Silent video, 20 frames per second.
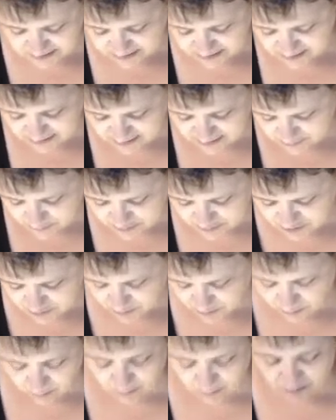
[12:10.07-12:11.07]
and some
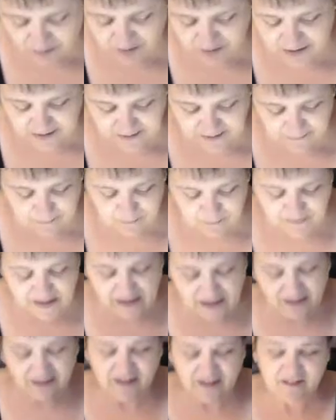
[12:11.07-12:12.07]
scroll work in it.
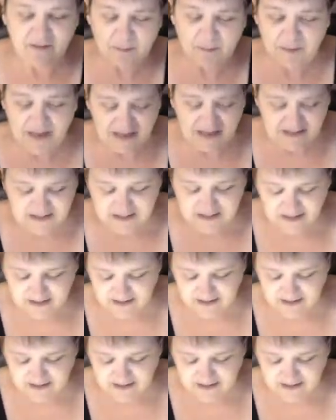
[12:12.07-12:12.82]
And the back side of